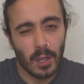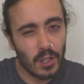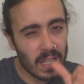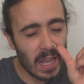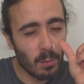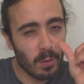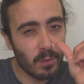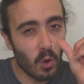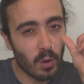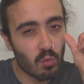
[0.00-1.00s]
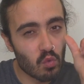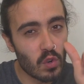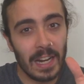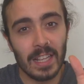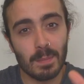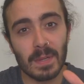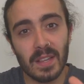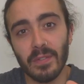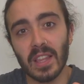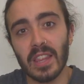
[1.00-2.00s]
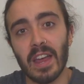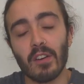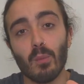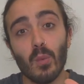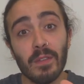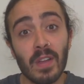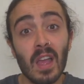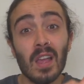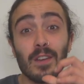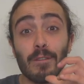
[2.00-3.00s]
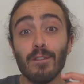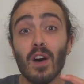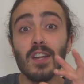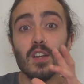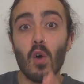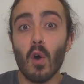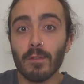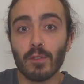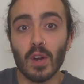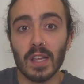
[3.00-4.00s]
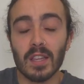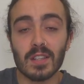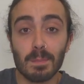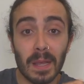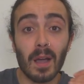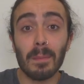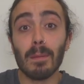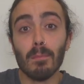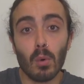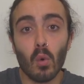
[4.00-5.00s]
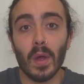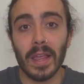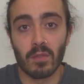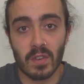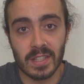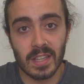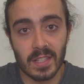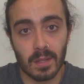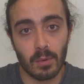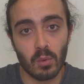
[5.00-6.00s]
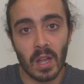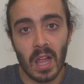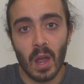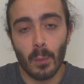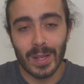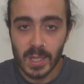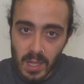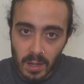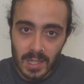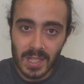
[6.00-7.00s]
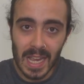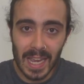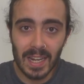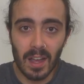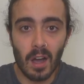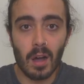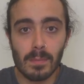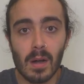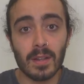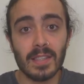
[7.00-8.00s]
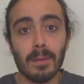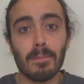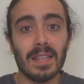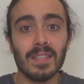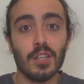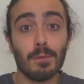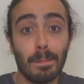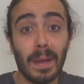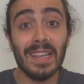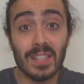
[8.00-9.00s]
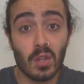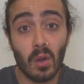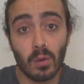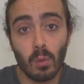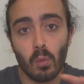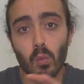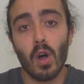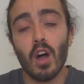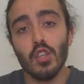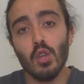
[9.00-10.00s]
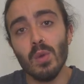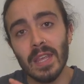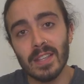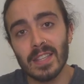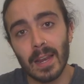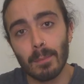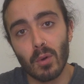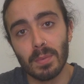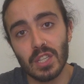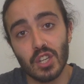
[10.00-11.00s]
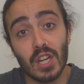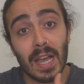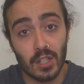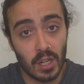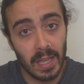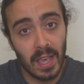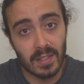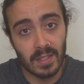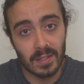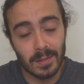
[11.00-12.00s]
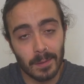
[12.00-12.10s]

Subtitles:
You see how we've gotten really specific there, and we've defined an offering that's becoming more irresistible, and we can start to tailor our marketing message based on what our unique selling proposition actually is.